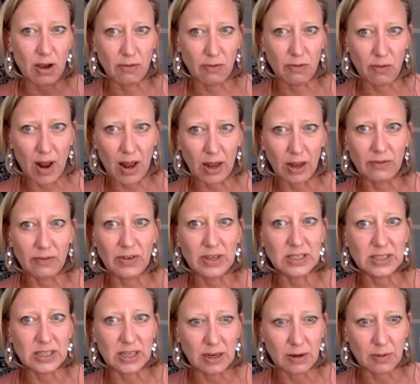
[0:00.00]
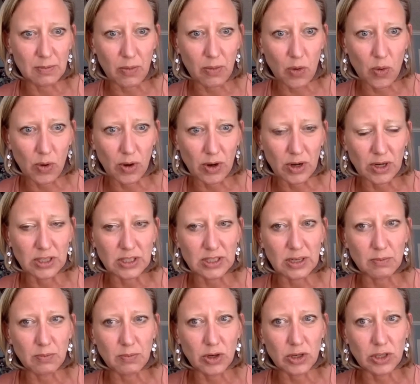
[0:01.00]
of relevance and
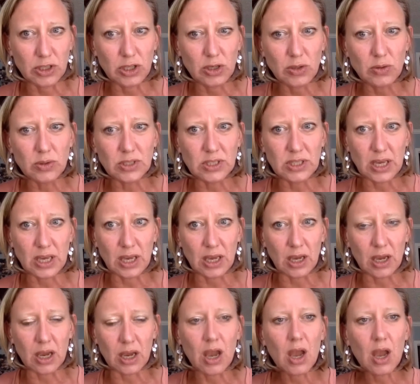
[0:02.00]
importance in producing